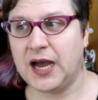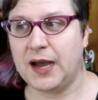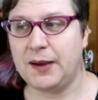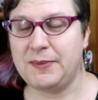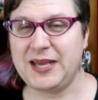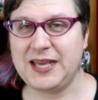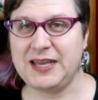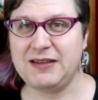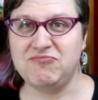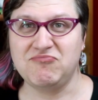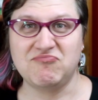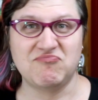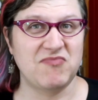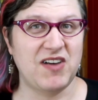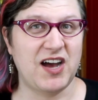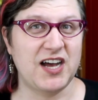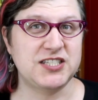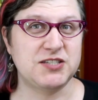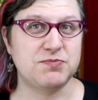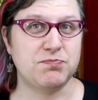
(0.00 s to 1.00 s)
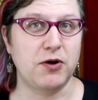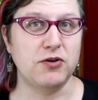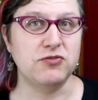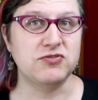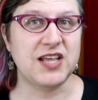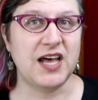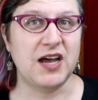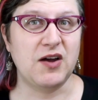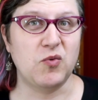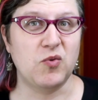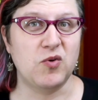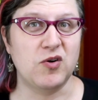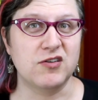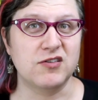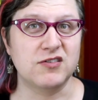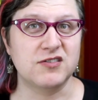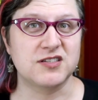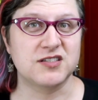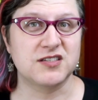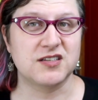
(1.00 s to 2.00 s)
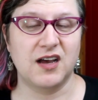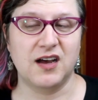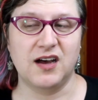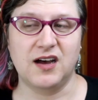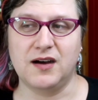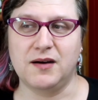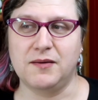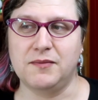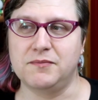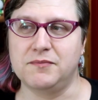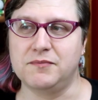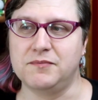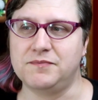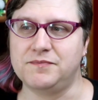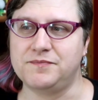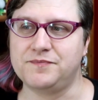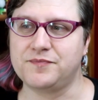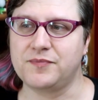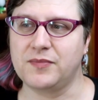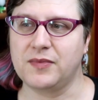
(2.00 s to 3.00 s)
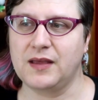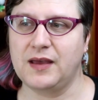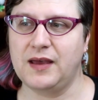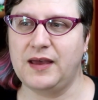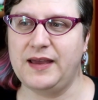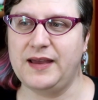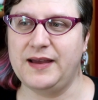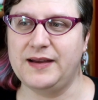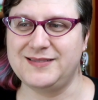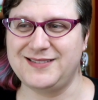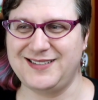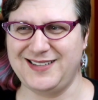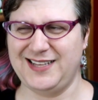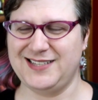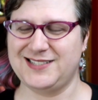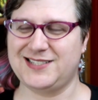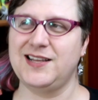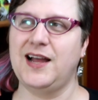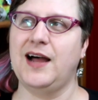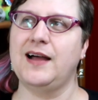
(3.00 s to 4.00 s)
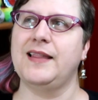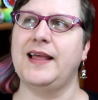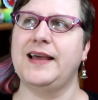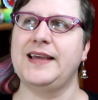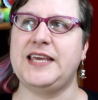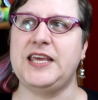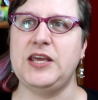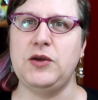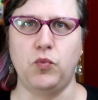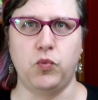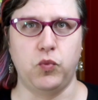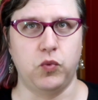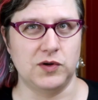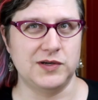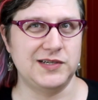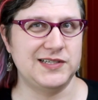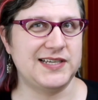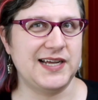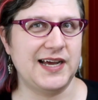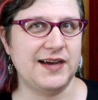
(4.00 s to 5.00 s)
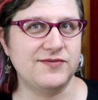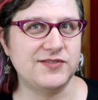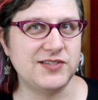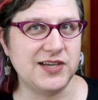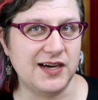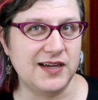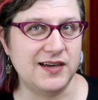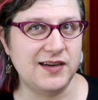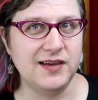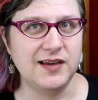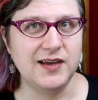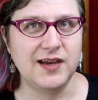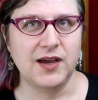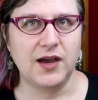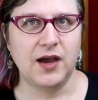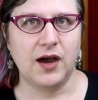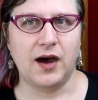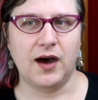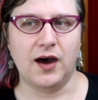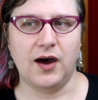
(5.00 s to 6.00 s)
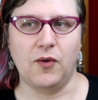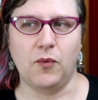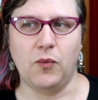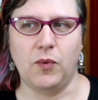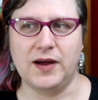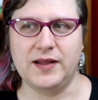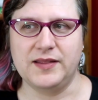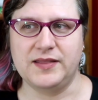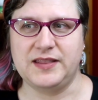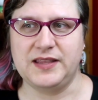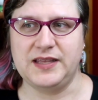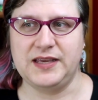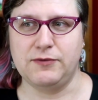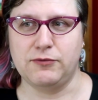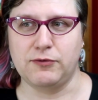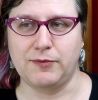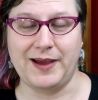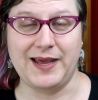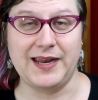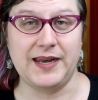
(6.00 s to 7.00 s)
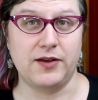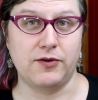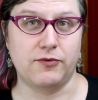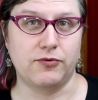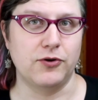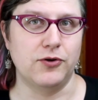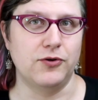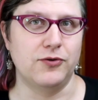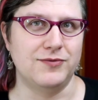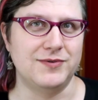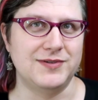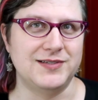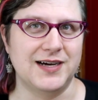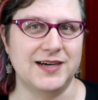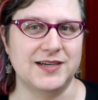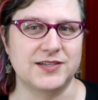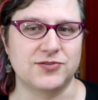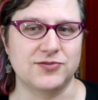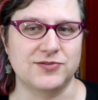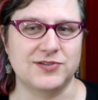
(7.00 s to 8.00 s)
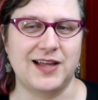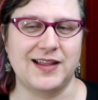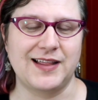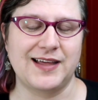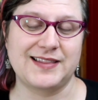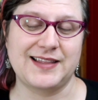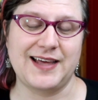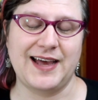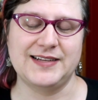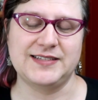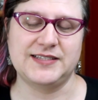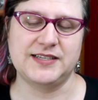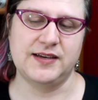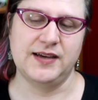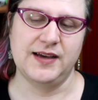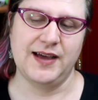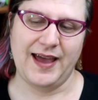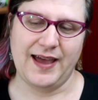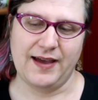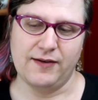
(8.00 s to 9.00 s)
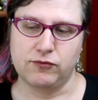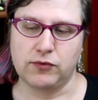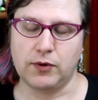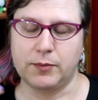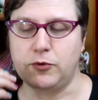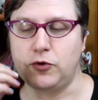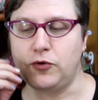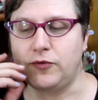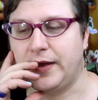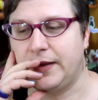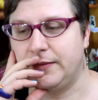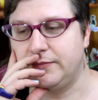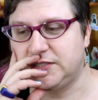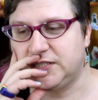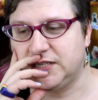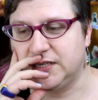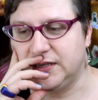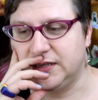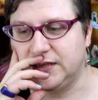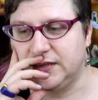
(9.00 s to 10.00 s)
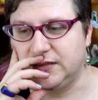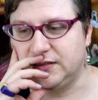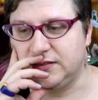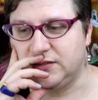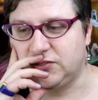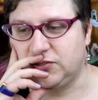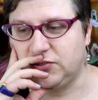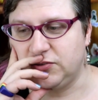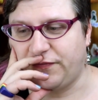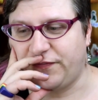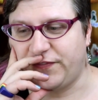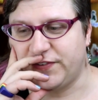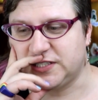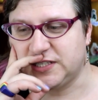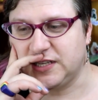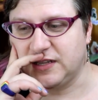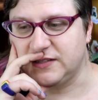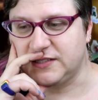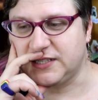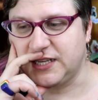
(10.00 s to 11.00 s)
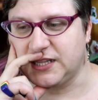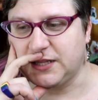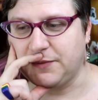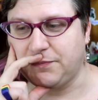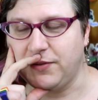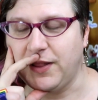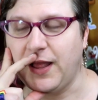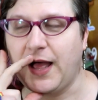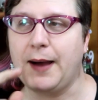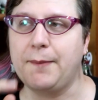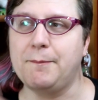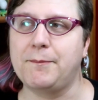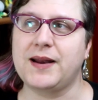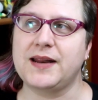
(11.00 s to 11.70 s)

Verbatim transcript: I mean, I suppose that works. Um, and it's not like he wouldn't have done uh, what the remaining crew does. So it's not like they had to remove him to to facilitate the plot.